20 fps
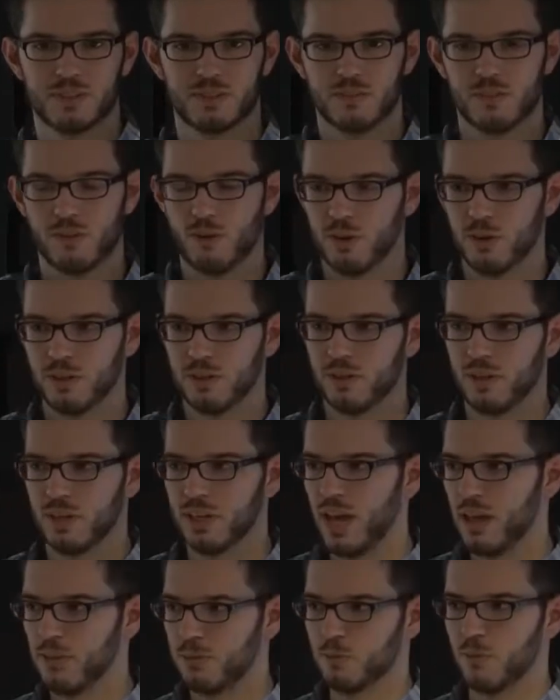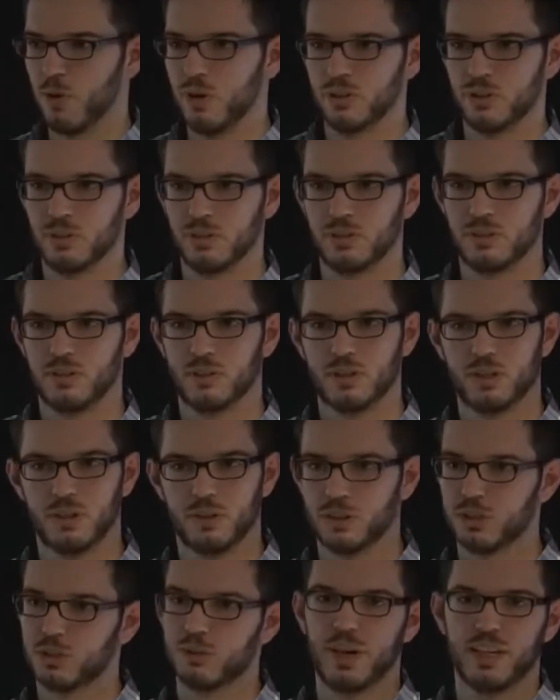learn another model
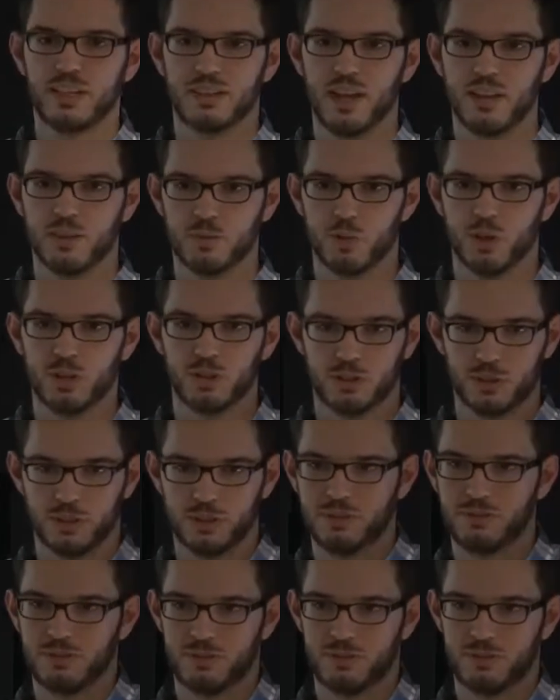or train another model to